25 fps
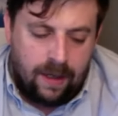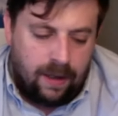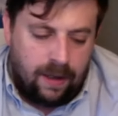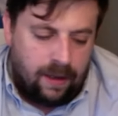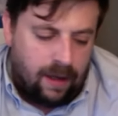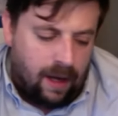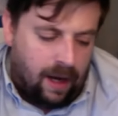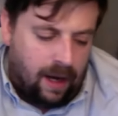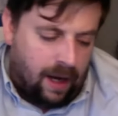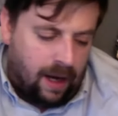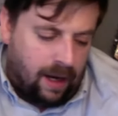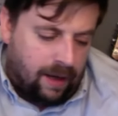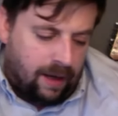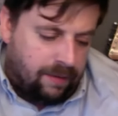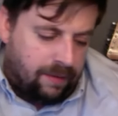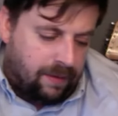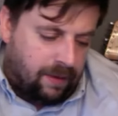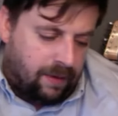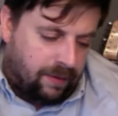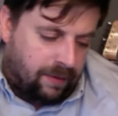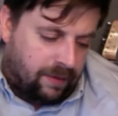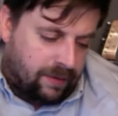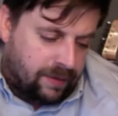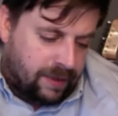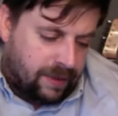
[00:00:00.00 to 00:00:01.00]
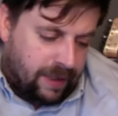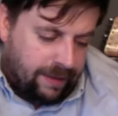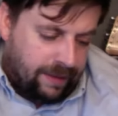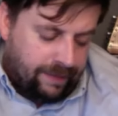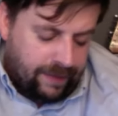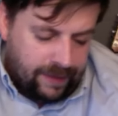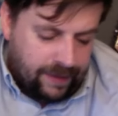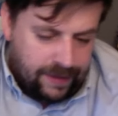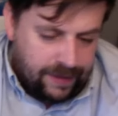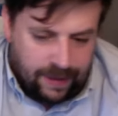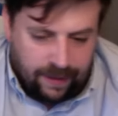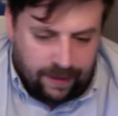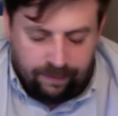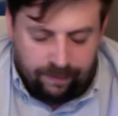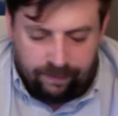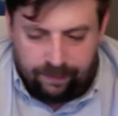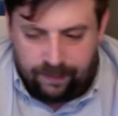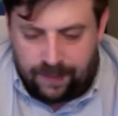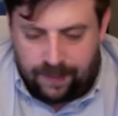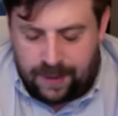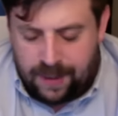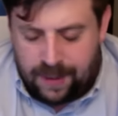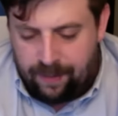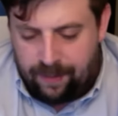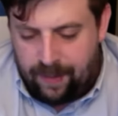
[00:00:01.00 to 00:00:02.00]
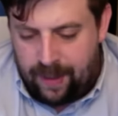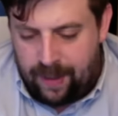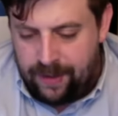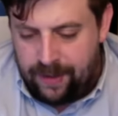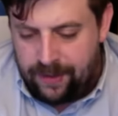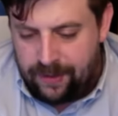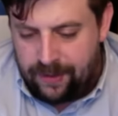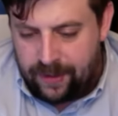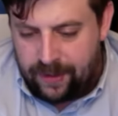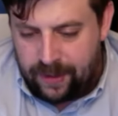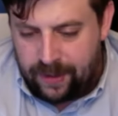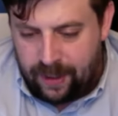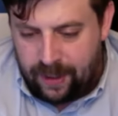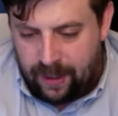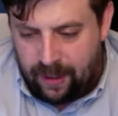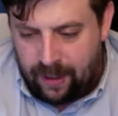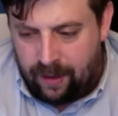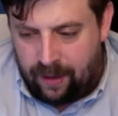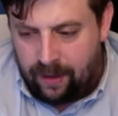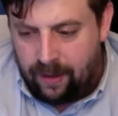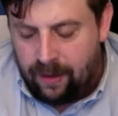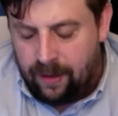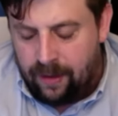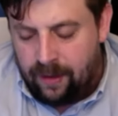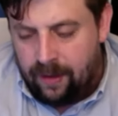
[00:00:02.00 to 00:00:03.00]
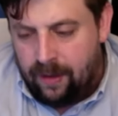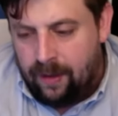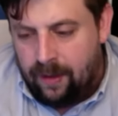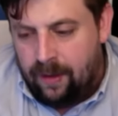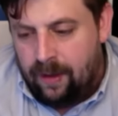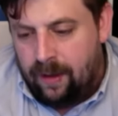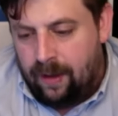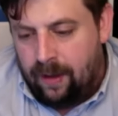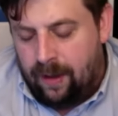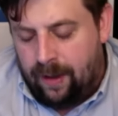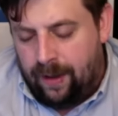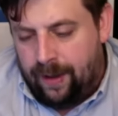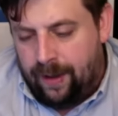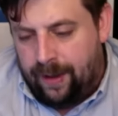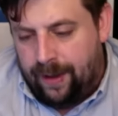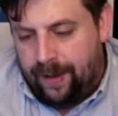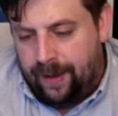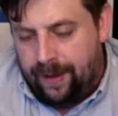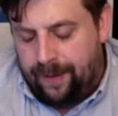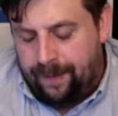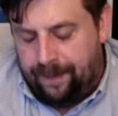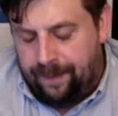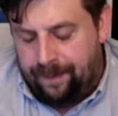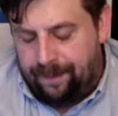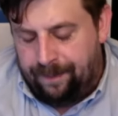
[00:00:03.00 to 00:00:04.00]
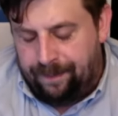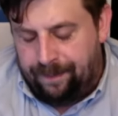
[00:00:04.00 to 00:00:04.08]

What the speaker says: and, you know, there's even some interesting kind